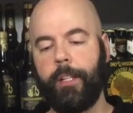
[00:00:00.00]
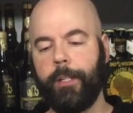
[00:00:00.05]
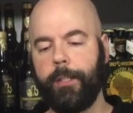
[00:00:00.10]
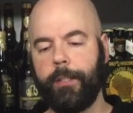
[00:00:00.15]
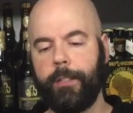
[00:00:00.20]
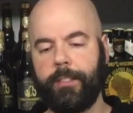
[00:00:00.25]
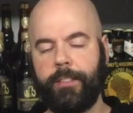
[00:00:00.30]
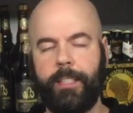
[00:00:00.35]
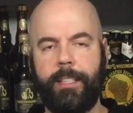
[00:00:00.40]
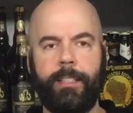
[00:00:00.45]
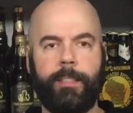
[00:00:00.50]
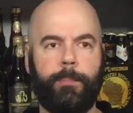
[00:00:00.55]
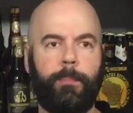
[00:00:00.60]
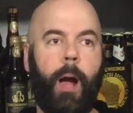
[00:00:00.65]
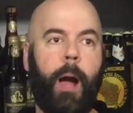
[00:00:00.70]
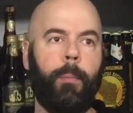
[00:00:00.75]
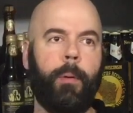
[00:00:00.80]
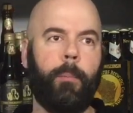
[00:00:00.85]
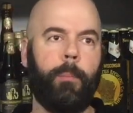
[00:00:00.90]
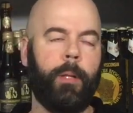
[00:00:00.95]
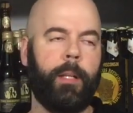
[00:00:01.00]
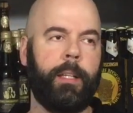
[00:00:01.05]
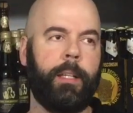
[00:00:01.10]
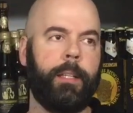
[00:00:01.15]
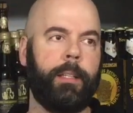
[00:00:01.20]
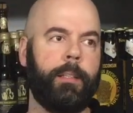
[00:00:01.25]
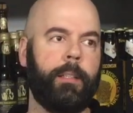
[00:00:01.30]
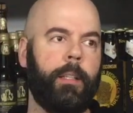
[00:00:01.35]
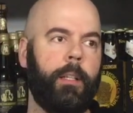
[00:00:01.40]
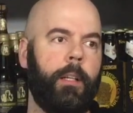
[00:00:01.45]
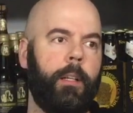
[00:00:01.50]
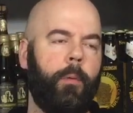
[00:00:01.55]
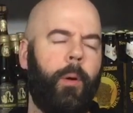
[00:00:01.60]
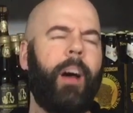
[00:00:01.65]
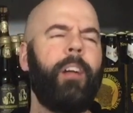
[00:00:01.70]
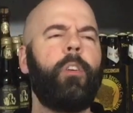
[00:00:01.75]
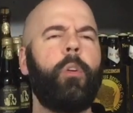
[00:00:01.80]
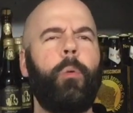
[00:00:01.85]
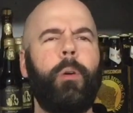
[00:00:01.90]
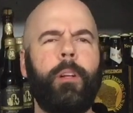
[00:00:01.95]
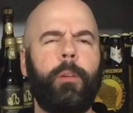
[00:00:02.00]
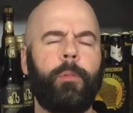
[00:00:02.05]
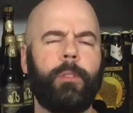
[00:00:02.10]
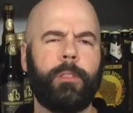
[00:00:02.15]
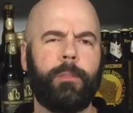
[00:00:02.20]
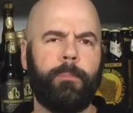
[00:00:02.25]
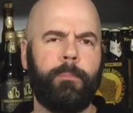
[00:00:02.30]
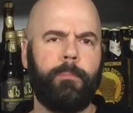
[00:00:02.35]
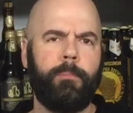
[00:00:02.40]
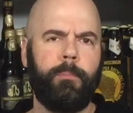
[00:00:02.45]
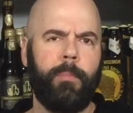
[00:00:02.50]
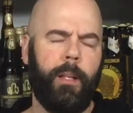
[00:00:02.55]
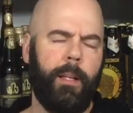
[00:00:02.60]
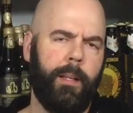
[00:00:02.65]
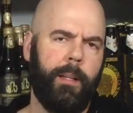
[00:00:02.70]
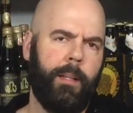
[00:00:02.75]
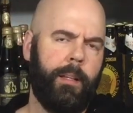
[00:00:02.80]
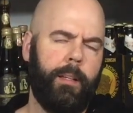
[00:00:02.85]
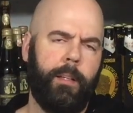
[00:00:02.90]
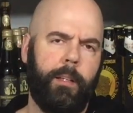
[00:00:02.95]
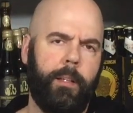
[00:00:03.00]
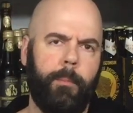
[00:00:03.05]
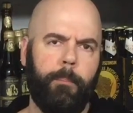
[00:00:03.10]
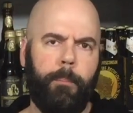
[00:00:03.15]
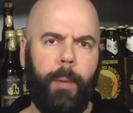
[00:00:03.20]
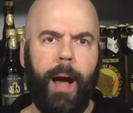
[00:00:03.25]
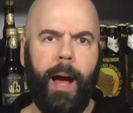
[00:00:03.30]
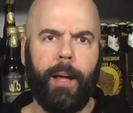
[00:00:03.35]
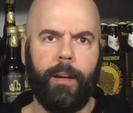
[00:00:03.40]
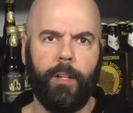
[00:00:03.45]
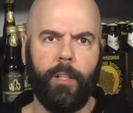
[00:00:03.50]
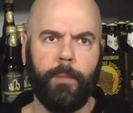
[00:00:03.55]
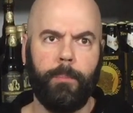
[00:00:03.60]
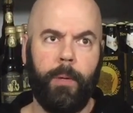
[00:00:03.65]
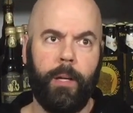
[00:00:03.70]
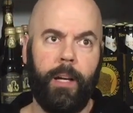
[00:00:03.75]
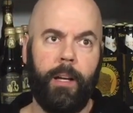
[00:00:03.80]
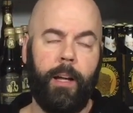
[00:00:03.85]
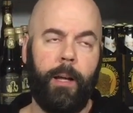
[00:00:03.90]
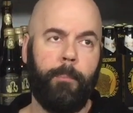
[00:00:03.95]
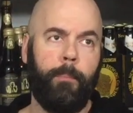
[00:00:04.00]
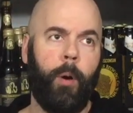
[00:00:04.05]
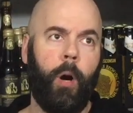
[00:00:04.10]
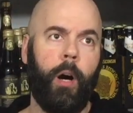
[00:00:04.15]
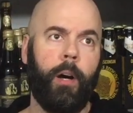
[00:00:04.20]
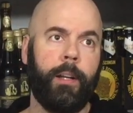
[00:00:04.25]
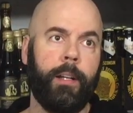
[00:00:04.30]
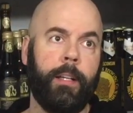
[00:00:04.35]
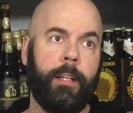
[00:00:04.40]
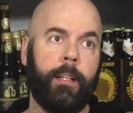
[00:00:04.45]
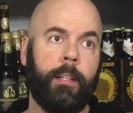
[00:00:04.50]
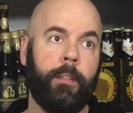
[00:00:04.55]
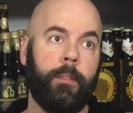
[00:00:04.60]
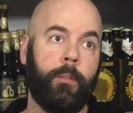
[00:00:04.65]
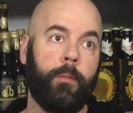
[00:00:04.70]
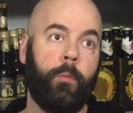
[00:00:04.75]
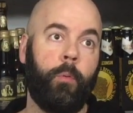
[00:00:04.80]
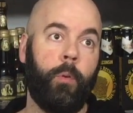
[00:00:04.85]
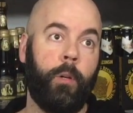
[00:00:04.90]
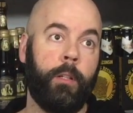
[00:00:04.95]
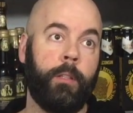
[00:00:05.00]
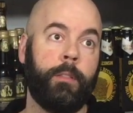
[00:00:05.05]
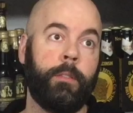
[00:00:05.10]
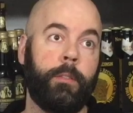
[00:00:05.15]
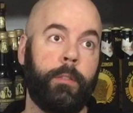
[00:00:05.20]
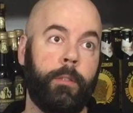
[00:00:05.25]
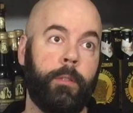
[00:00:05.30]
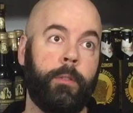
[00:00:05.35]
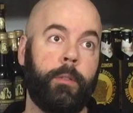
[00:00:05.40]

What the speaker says: years. It's probably, well, I don't know when it was bottled, but I bought it a little